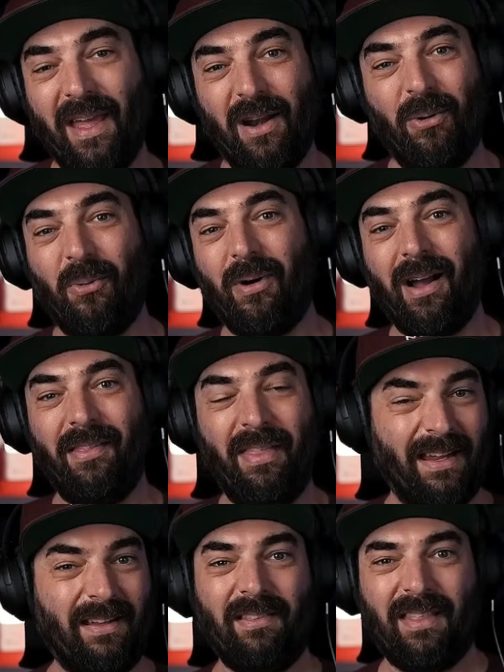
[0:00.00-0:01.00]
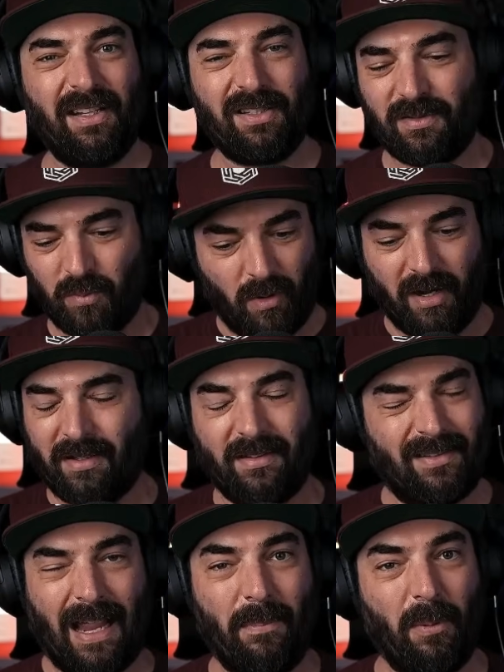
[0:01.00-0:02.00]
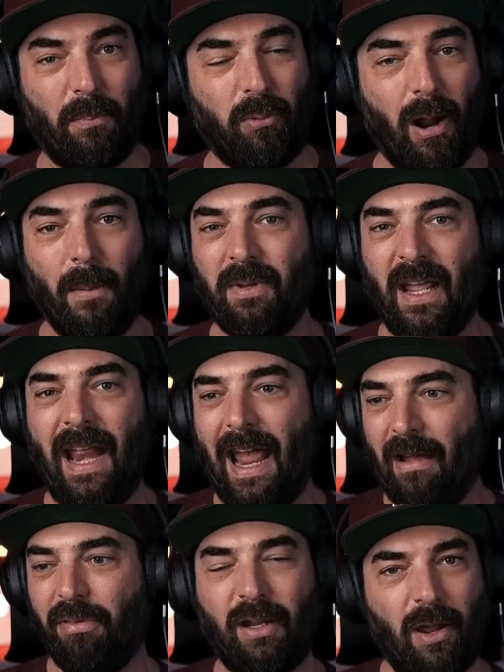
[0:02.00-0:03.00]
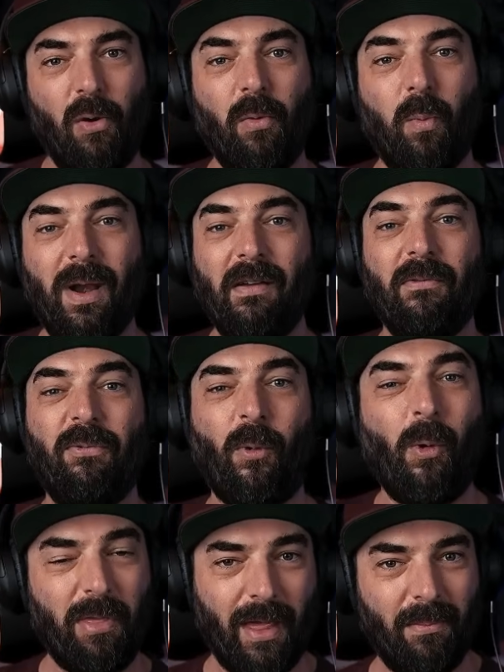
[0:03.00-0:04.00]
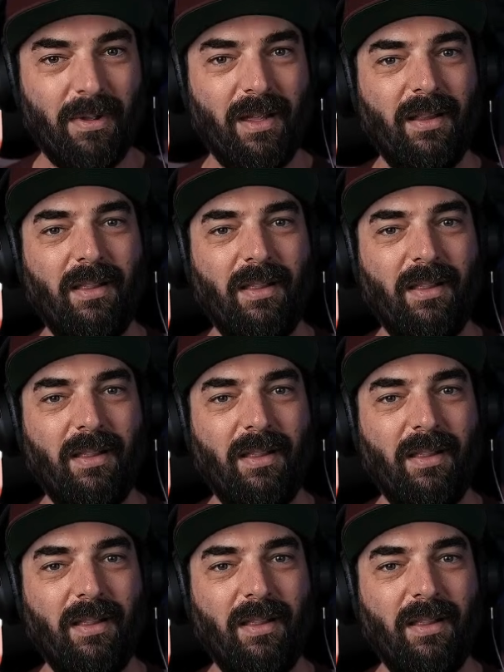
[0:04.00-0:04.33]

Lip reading: they just want to type a prompt and have the code written for them.